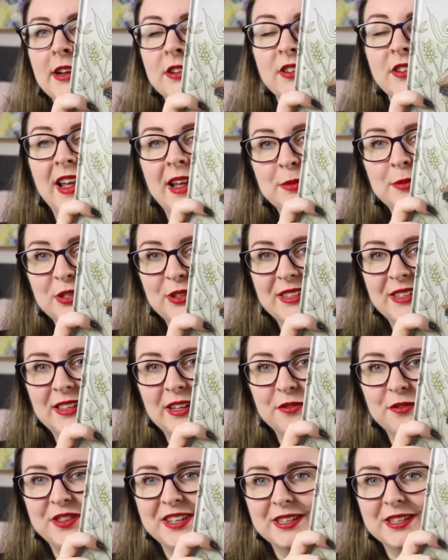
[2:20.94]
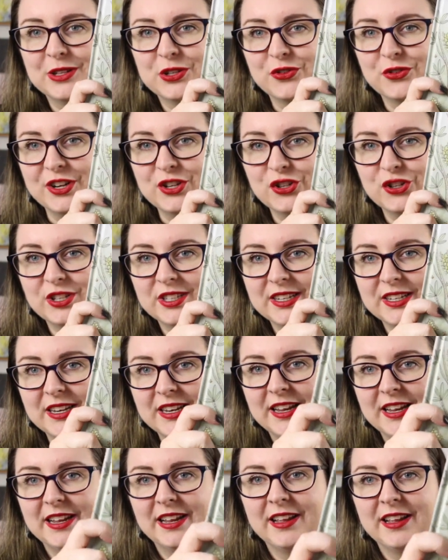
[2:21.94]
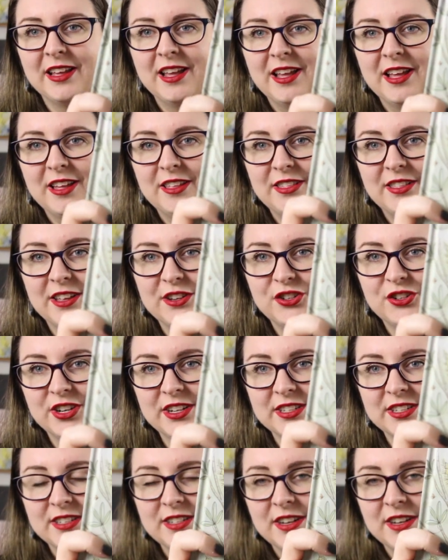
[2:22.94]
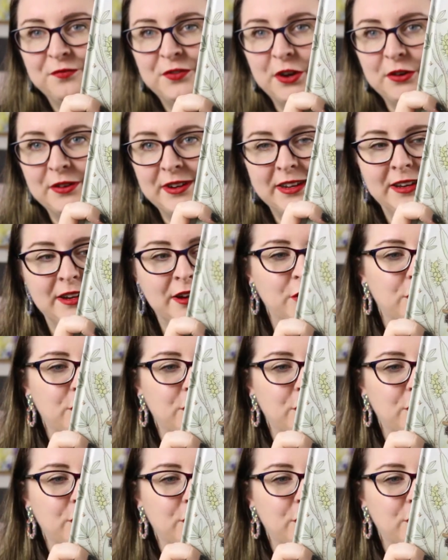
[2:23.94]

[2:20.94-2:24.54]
I also absolutely love the illustrations in here. They're just very